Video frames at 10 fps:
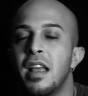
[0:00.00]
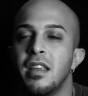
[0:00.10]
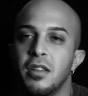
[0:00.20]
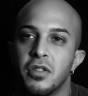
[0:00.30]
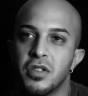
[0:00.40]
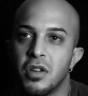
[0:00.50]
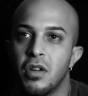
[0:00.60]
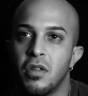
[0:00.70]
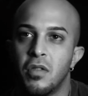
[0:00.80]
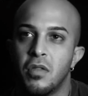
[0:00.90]
Eight years
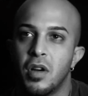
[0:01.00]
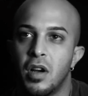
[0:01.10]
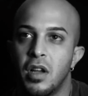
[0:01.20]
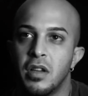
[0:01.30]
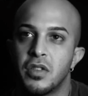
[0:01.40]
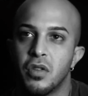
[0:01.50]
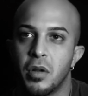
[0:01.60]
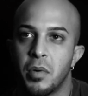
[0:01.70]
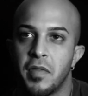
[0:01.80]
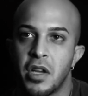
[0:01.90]
ago, I
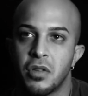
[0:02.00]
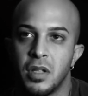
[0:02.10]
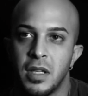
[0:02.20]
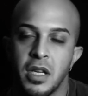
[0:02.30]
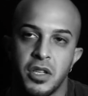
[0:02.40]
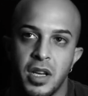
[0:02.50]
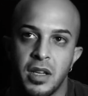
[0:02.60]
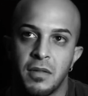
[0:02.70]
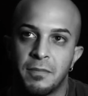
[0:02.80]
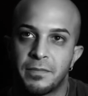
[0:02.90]
started professionally
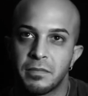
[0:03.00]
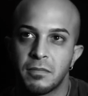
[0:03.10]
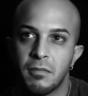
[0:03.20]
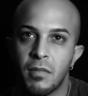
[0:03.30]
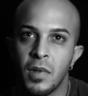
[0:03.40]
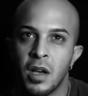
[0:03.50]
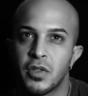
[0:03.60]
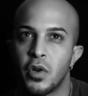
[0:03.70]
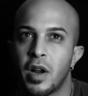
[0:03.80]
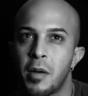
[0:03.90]
DJing. I
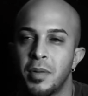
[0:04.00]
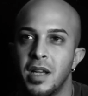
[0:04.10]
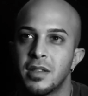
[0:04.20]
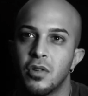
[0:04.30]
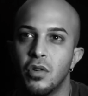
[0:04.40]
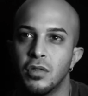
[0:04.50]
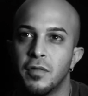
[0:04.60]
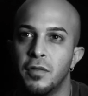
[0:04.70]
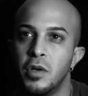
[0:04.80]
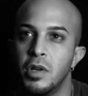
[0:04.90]
started at a place called
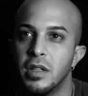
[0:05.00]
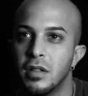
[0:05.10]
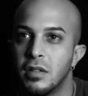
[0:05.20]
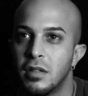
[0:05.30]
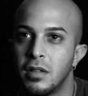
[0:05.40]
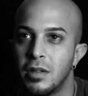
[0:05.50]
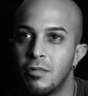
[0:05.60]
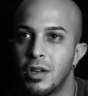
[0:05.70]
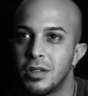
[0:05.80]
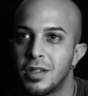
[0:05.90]
Fluid in
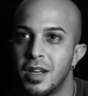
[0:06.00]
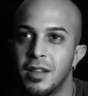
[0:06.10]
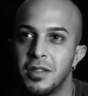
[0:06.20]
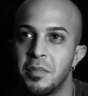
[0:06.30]
Rochester Hills,